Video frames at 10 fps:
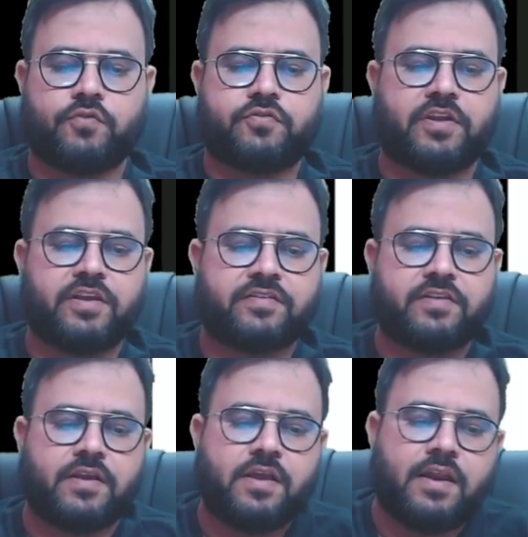chaliye sir,
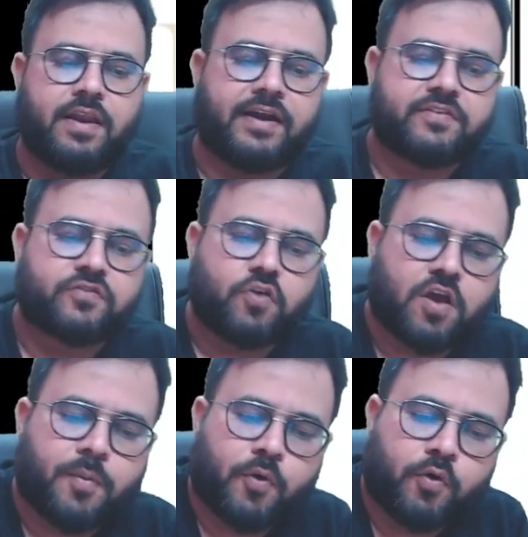let us talk
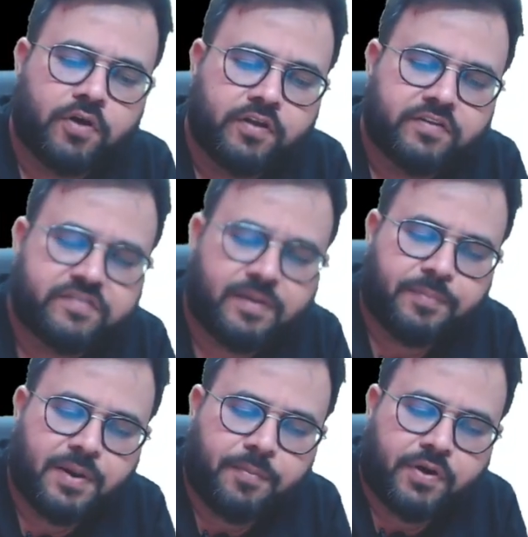about step
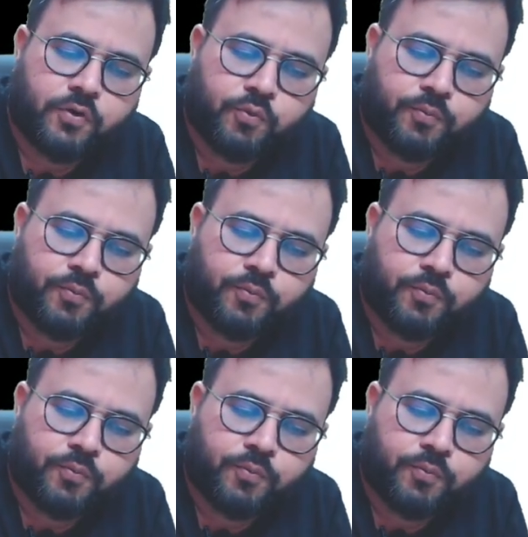number 2.